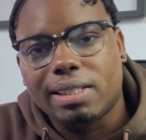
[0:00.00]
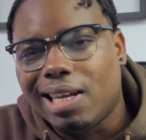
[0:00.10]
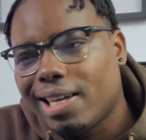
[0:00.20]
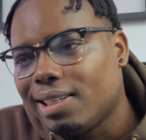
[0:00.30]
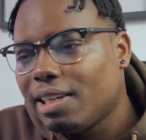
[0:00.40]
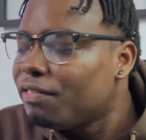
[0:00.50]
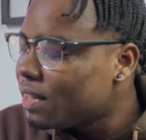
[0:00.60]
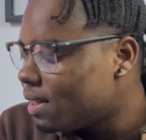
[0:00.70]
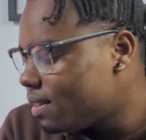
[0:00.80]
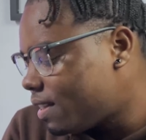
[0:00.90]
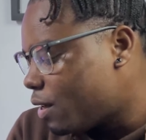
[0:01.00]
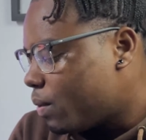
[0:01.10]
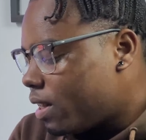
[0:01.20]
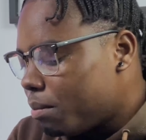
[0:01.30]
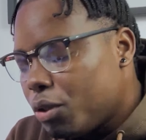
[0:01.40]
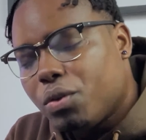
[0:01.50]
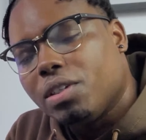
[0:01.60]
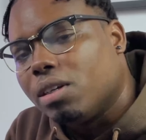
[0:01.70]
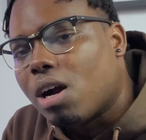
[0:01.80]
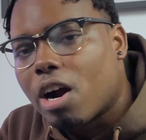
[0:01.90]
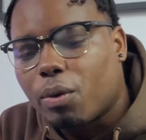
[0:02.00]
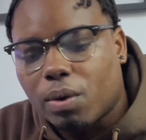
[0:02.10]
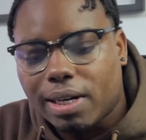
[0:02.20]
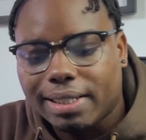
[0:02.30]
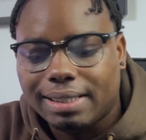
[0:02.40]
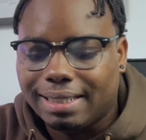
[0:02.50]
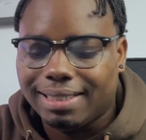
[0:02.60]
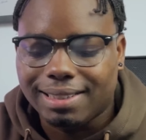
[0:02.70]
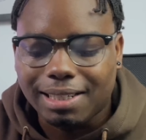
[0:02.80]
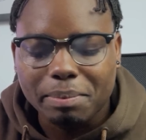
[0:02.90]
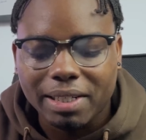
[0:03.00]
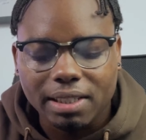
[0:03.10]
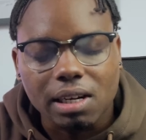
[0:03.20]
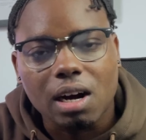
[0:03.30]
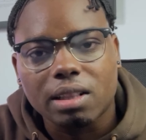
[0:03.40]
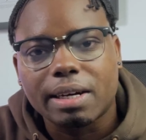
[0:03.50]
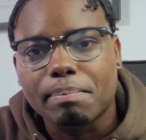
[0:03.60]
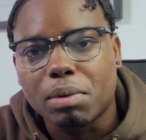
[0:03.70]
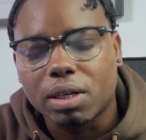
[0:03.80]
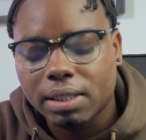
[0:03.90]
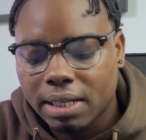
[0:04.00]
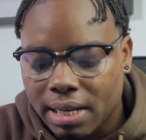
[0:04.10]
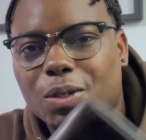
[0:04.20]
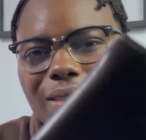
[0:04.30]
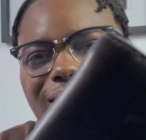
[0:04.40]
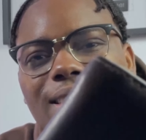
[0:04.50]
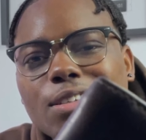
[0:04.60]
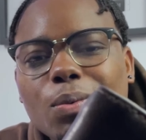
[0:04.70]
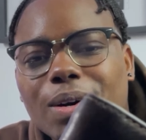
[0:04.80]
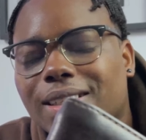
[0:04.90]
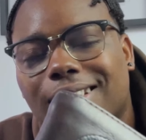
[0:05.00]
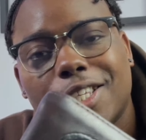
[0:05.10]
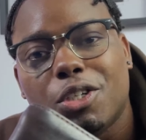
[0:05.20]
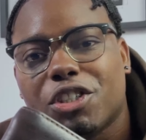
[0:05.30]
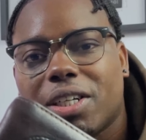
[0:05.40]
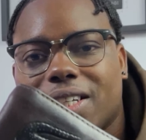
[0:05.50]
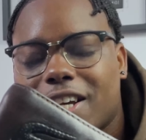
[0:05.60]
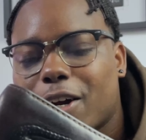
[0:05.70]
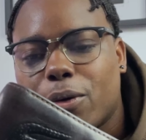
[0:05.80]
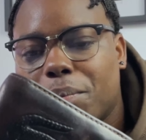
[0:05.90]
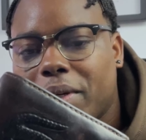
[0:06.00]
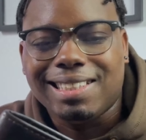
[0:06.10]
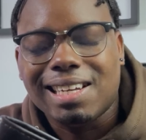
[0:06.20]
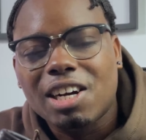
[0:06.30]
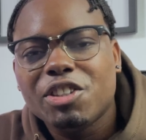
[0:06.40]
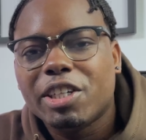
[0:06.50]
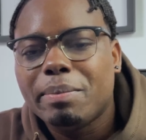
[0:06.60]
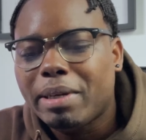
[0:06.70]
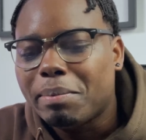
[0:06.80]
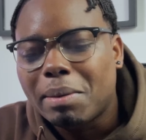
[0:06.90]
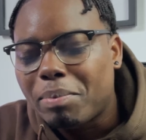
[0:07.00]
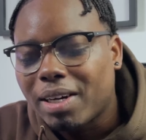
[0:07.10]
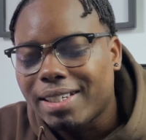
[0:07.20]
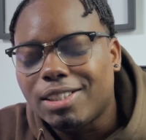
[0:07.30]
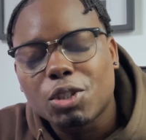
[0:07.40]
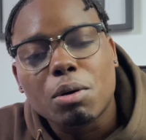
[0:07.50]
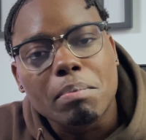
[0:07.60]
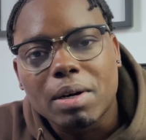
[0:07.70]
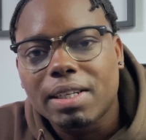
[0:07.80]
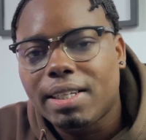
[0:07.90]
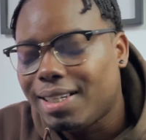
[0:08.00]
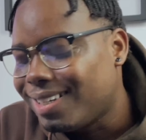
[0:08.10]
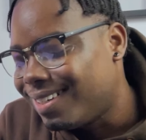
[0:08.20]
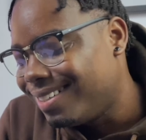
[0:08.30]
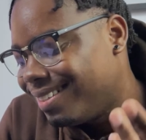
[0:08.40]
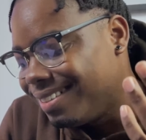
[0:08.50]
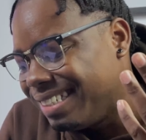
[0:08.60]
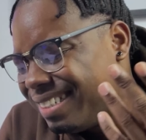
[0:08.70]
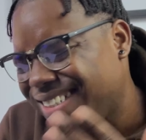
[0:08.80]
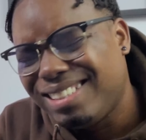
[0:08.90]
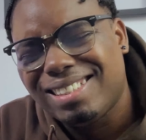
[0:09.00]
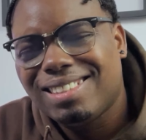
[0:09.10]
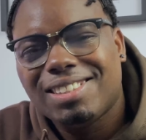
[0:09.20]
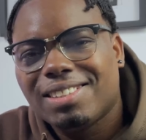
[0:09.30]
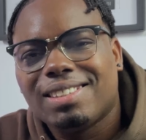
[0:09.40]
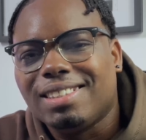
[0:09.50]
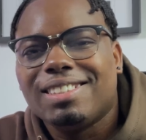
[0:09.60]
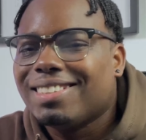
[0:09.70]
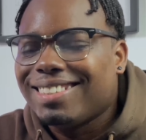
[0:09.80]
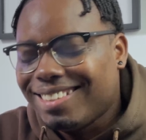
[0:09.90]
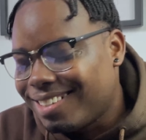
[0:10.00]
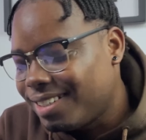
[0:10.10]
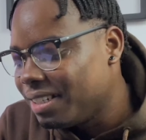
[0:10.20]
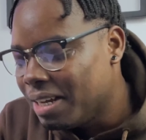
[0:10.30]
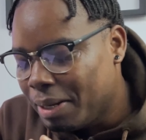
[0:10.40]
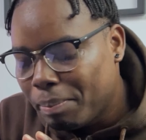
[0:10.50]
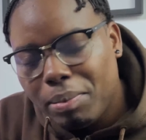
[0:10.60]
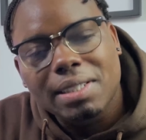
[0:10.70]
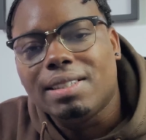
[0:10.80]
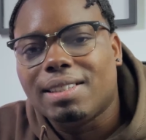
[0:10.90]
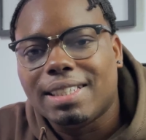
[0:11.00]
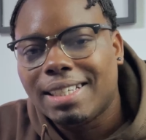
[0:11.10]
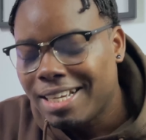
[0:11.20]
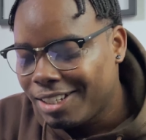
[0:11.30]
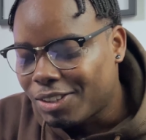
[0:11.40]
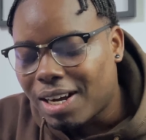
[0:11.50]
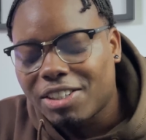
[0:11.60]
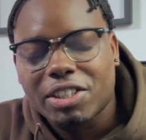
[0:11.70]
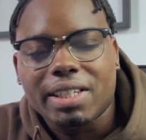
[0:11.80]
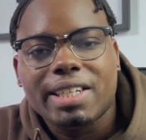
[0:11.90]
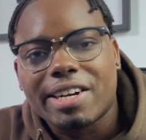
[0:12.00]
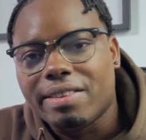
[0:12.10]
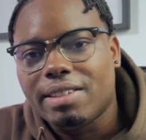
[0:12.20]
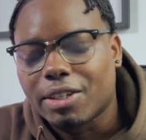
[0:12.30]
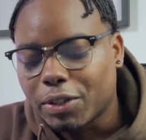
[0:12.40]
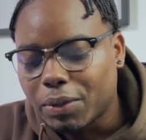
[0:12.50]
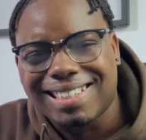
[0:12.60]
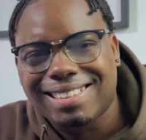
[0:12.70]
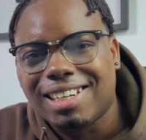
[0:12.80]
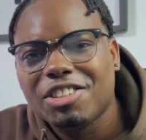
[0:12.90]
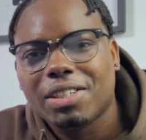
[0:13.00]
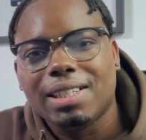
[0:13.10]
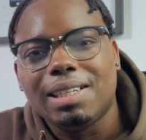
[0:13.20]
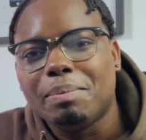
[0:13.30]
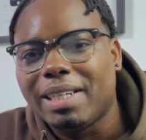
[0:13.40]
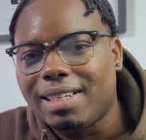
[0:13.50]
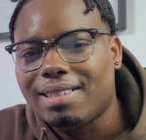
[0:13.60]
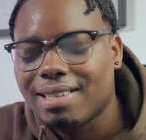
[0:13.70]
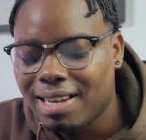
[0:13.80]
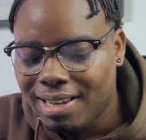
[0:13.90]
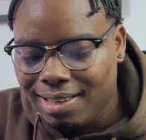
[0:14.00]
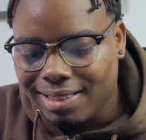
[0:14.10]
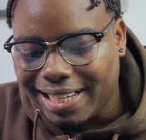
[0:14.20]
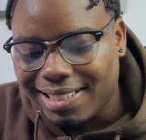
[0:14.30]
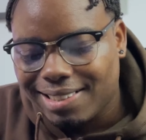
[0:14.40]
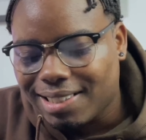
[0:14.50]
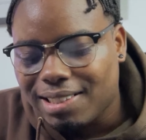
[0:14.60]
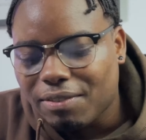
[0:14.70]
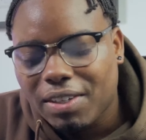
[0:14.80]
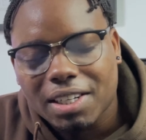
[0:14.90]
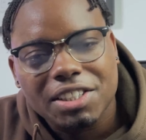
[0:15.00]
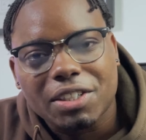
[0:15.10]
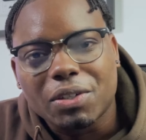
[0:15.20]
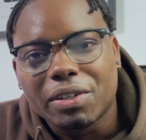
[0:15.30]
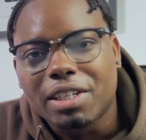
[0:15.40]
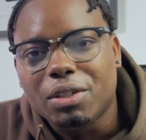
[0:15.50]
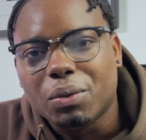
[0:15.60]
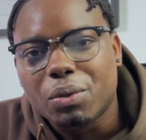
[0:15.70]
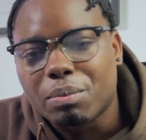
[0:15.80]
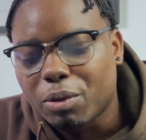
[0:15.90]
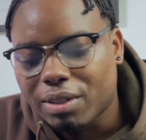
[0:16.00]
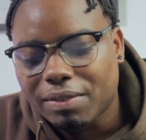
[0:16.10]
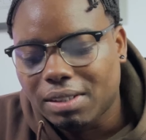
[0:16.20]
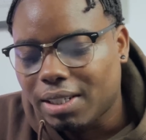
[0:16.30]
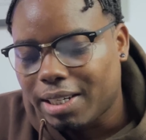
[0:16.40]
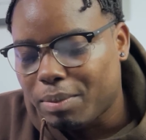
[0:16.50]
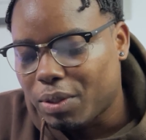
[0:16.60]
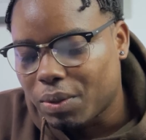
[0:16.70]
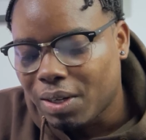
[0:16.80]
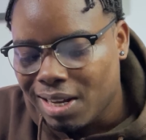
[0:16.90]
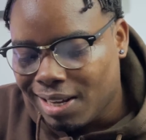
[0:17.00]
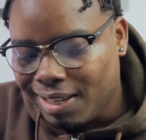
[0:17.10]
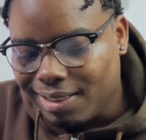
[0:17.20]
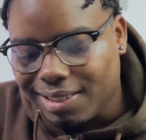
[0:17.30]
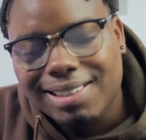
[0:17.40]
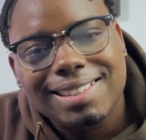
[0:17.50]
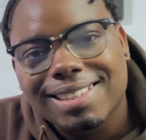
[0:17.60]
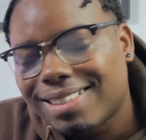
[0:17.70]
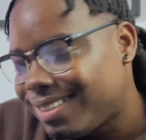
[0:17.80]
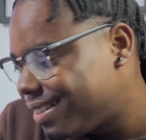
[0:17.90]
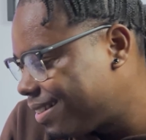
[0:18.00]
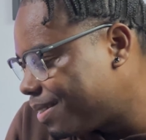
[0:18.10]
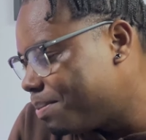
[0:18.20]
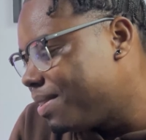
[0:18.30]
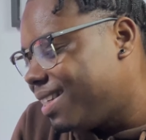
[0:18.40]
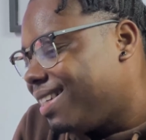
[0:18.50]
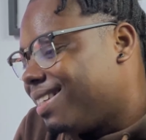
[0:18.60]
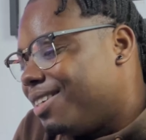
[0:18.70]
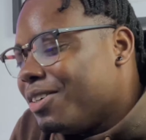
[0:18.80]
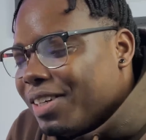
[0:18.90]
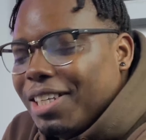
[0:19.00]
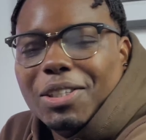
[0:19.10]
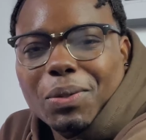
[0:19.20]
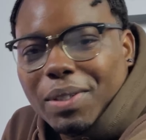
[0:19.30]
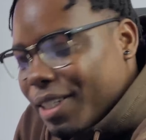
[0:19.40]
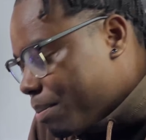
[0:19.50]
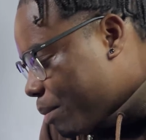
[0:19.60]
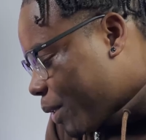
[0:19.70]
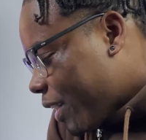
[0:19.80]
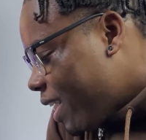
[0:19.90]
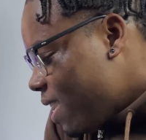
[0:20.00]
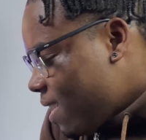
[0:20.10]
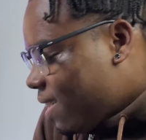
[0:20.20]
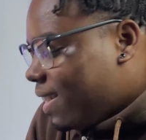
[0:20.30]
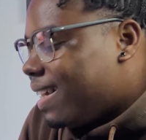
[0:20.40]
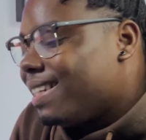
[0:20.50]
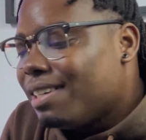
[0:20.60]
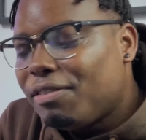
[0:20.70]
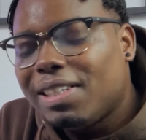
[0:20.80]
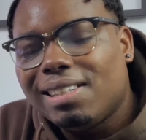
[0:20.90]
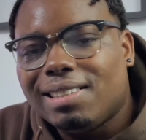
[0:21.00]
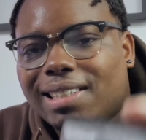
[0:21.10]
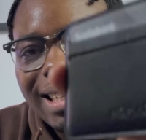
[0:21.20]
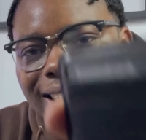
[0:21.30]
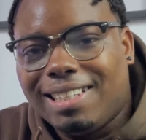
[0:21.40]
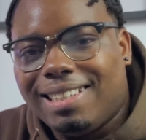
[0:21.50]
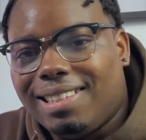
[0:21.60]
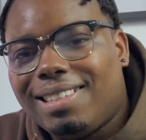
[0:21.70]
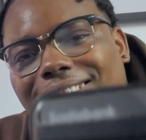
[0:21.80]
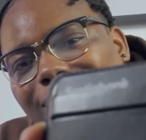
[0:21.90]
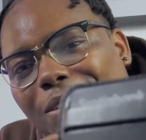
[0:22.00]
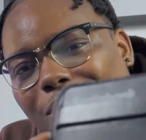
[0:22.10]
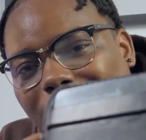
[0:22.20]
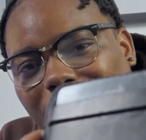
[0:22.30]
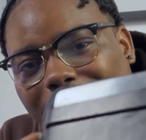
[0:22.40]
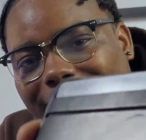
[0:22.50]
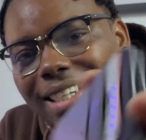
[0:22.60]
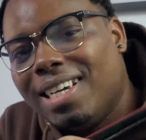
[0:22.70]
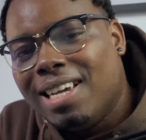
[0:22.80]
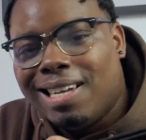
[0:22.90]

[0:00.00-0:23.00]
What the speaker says: I can definitely say when I'm using the card wallet, it eliminates all that bulk. So this is the wallet I usually carry with me. It actually makes my pocket so bulky, and it's just not pleasing to actually carry this around, and it actually eliminates the excessive cash I don't really use most of the time. So this is something I don't really use anymore, and I can definitely say this is now the trend.